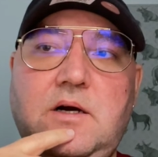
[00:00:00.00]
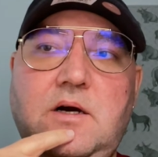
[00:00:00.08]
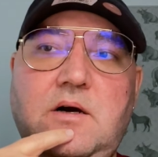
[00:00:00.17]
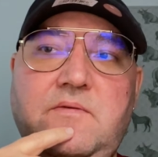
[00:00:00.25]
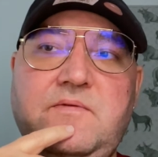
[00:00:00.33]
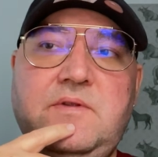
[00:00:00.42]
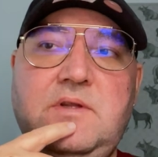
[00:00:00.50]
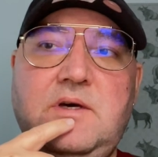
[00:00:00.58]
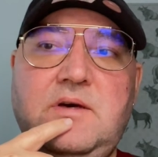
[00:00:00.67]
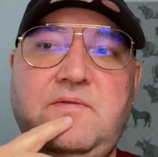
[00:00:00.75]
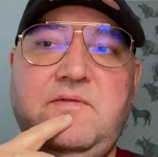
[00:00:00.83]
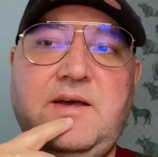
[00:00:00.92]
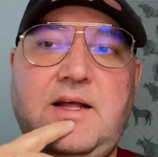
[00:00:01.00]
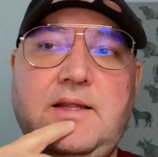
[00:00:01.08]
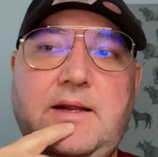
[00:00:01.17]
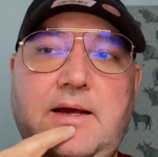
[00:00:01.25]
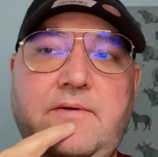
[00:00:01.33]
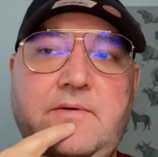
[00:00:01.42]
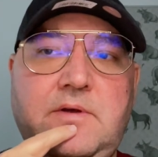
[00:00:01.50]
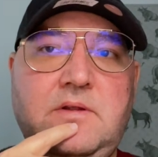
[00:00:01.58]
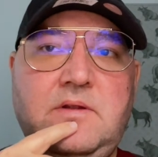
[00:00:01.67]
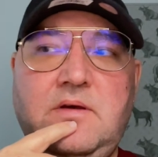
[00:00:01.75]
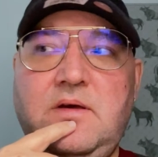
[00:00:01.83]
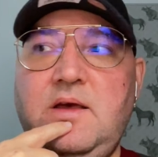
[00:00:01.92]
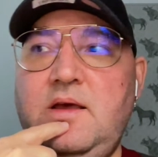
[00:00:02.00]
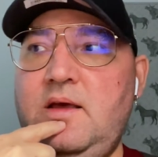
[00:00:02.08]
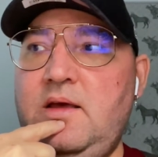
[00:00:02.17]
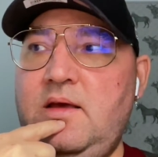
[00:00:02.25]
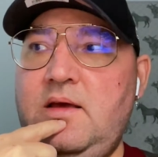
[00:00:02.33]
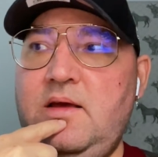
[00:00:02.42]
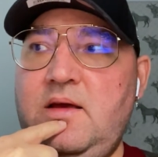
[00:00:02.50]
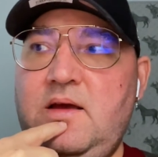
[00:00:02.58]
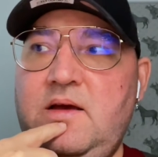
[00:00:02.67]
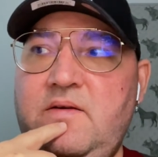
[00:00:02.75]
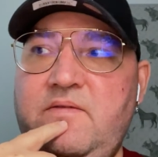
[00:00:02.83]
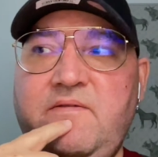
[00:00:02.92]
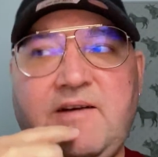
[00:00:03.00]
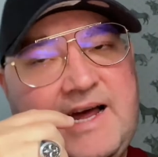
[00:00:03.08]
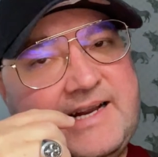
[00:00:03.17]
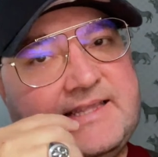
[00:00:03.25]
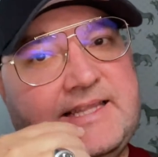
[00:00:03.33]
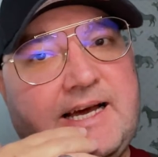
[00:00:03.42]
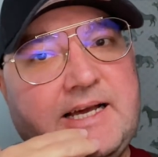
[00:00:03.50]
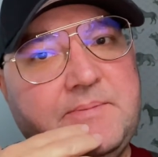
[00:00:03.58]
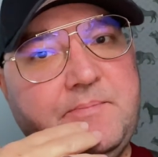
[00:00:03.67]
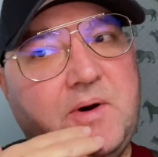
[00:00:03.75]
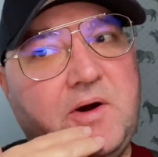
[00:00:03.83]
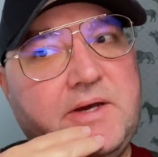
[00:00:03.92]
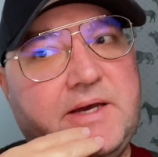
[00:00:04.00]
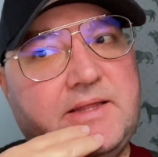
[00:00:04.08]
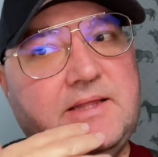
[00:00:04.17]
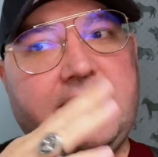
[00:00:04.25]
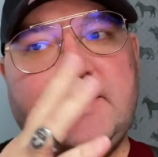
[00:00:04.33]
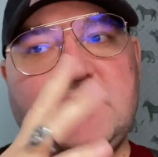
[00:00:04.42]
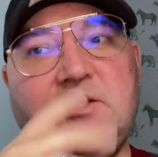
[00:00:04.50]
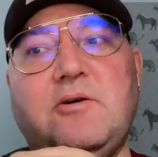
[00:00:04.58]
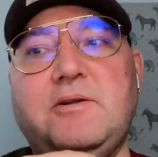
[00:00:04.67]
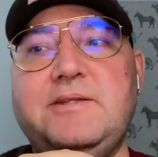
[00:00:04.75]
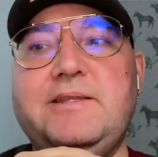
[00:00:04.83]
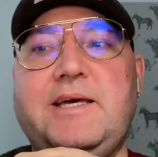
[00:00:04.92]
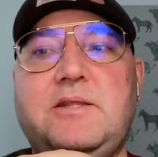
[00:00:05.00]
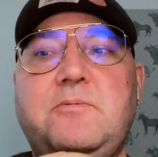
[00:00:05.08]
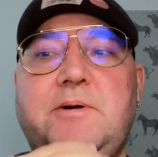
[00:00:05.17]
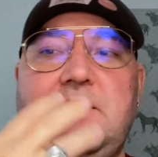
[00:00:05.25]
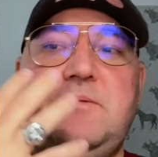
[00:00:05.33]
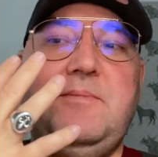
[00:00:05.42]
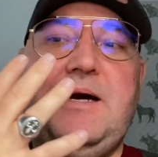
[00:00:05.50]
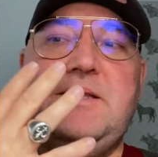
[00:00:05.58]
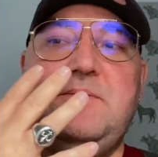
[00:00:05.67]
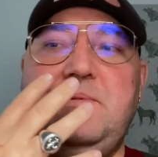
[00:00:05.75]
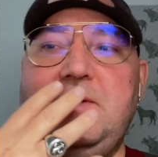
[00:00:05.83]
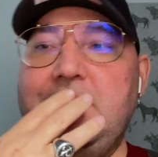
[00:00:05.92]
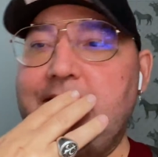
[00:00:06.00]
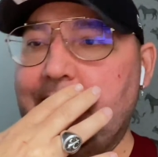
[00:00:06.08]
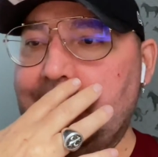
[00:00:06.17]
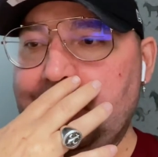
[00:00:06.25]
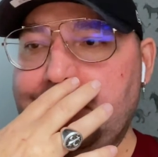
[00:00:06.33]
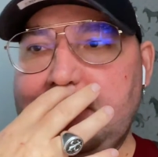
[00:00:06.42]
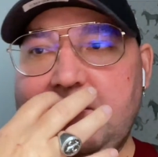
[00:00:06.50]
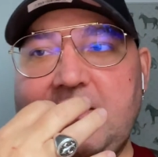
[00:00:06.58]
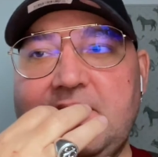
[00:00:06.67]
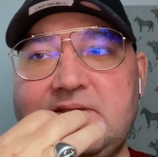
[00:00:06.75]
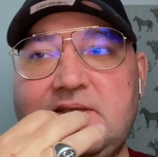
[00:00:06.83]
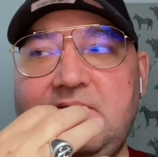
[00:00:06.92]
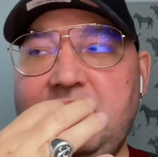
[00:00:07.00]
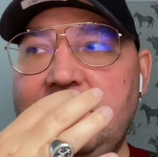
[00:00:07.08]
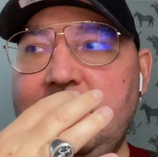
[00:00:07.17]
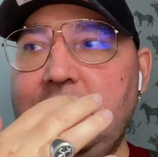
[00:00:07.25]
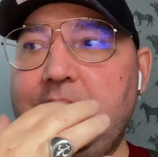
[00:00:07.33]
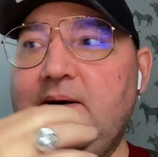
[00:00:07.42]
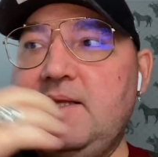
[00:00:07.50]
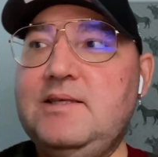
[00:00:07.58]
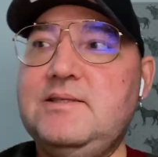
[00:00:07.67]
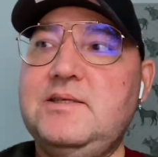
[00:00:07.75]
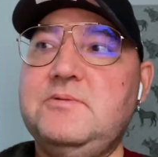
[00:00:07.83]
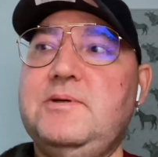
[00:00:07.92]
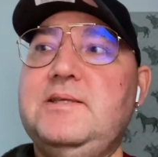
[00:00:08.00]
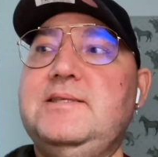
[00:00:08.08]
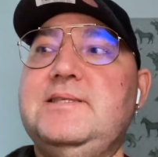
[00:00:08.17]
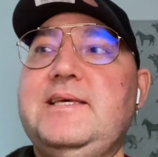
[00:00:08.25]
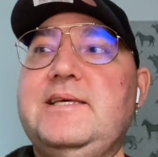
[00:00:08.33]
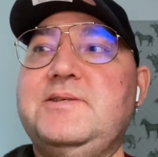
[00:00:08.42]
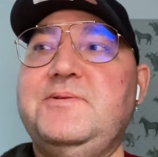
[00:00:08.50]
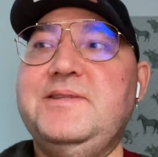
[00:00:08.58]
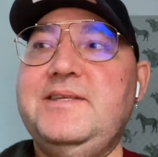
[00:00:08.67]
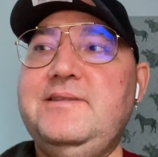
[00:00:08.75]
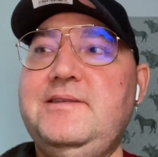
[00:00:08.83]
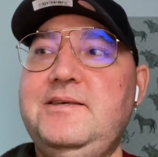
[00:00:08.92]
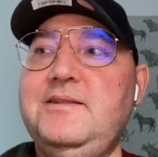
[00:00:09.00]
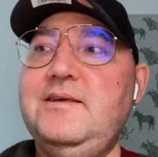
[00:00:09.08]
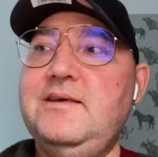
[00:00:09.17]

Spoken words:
of the FJALLRAVEN Vardag Pocket. Let's call it that way. It might be pronounced differently, but this is what it says on the tin.